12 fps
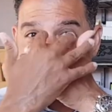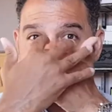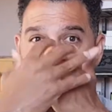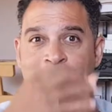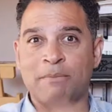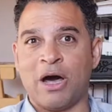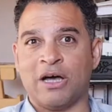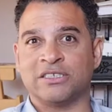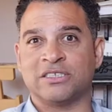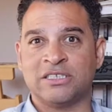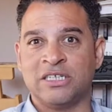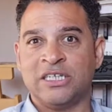unmasked.
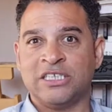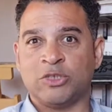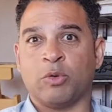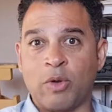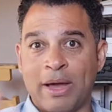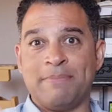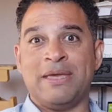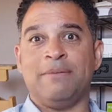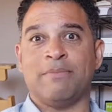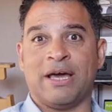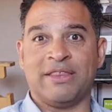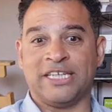So what do I mean
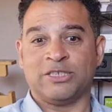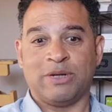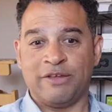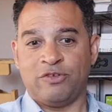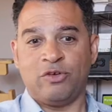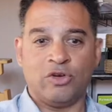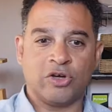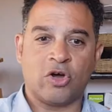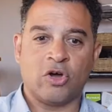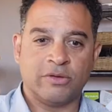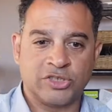by this? Well, if you look on the